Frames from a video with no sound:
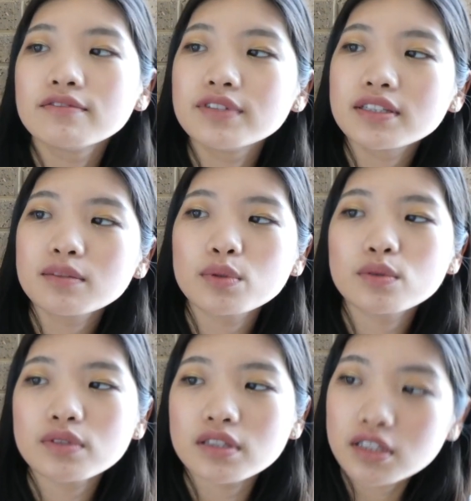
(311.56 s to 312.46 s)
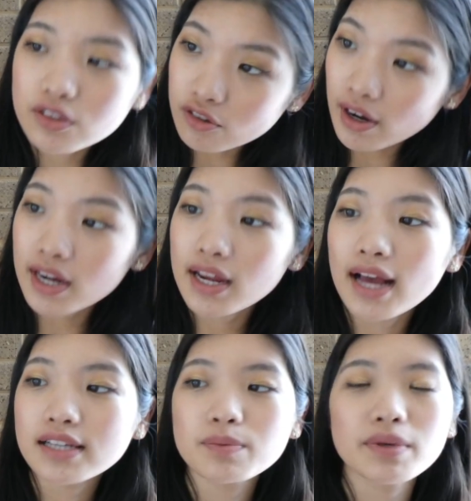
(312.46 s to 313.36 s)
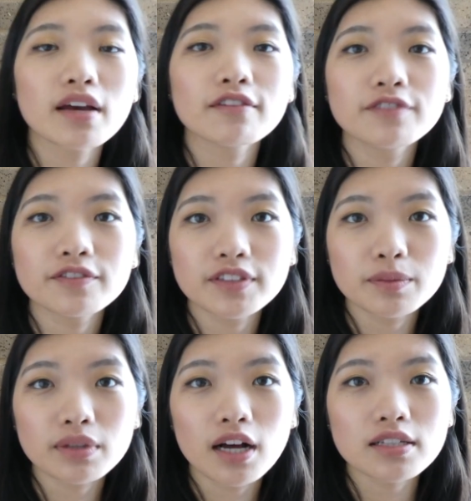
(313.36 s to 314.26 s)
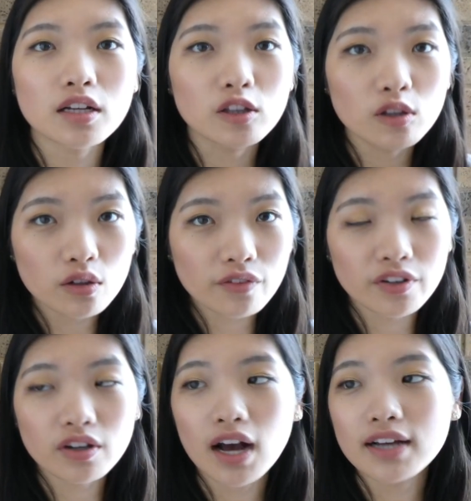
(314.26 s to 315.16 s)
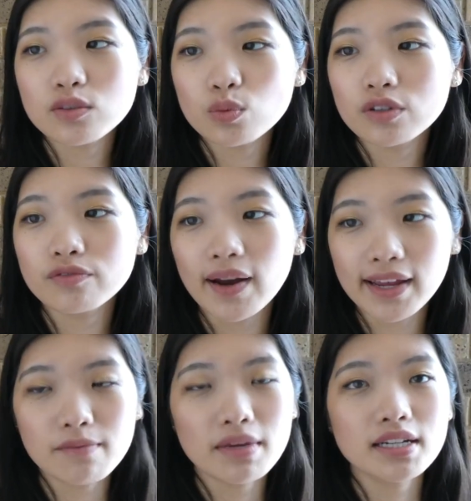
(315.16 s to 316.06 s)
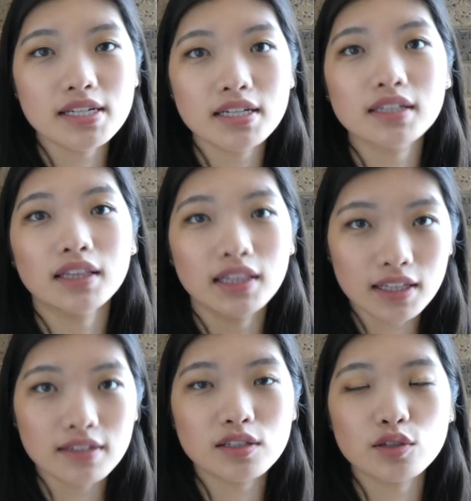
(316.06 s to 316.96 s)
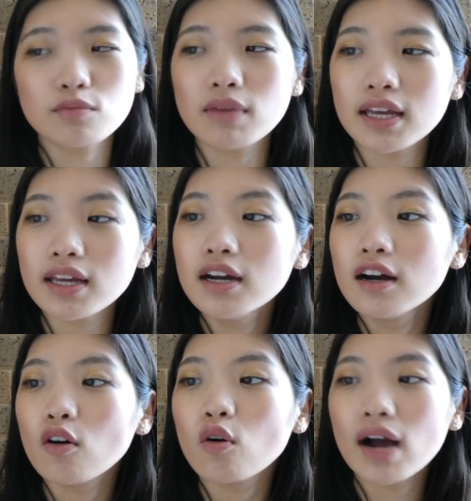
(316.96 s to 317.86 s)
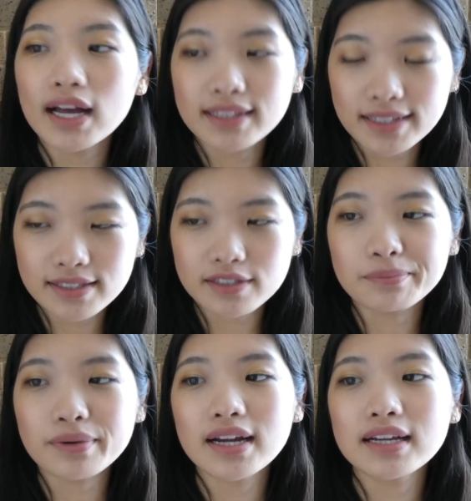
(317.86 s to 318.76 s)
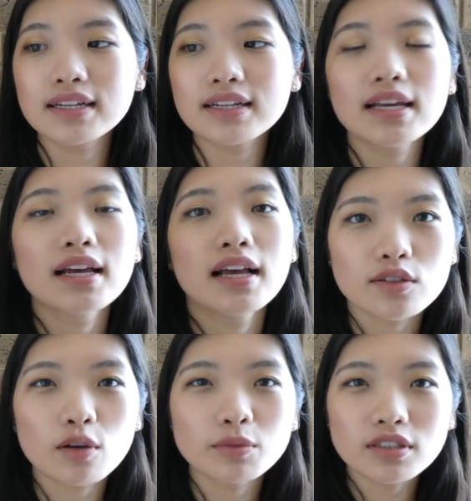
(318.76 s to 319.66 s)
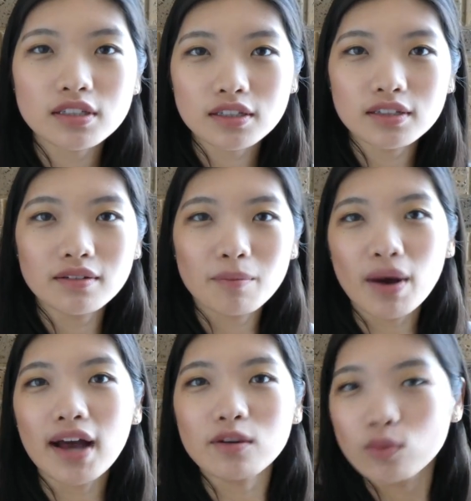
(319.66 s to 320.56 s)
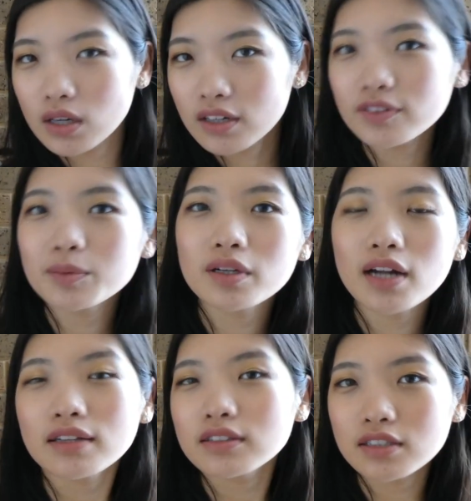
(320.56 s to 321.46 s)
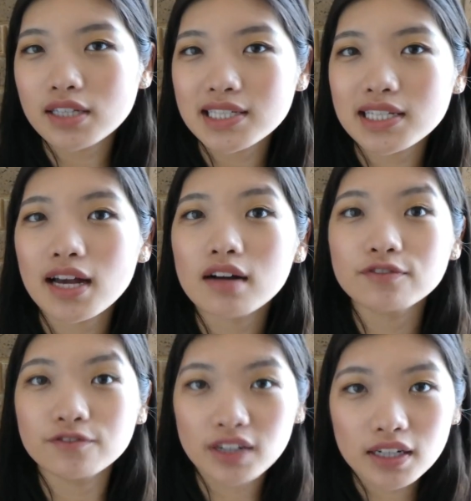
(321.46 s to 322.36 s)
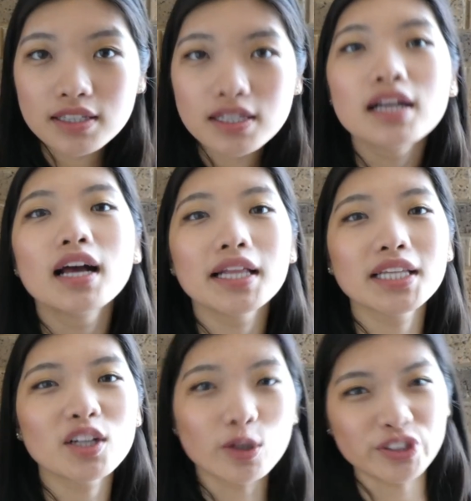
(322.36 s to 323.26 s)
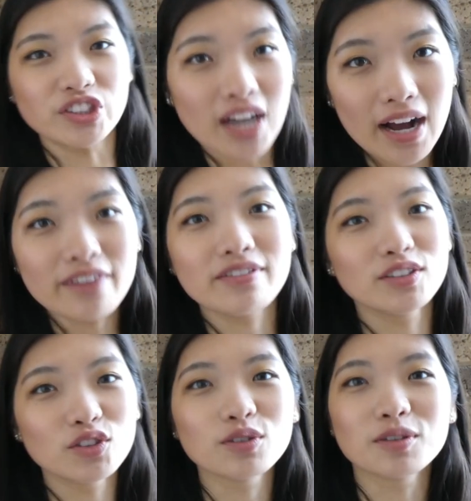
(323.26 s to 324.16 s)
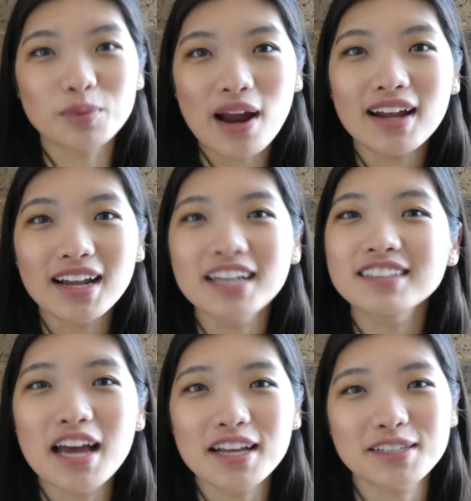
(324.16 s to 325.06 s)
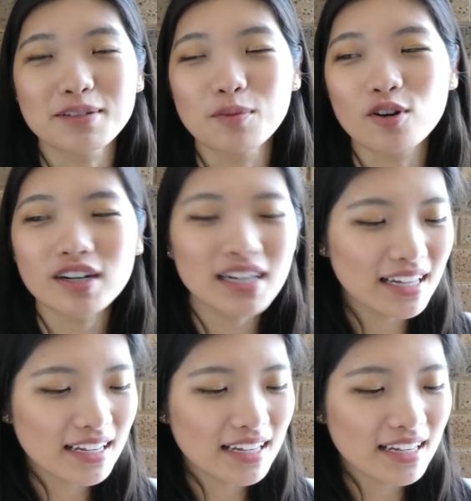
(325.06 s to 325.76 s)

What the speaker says: Visible Screen SPF 50+. A lot of you guys were recommending this to me, or at least the brand. So I'm just gonna buy one of the products to test it out first, and then I'll dive into the brand and test it more.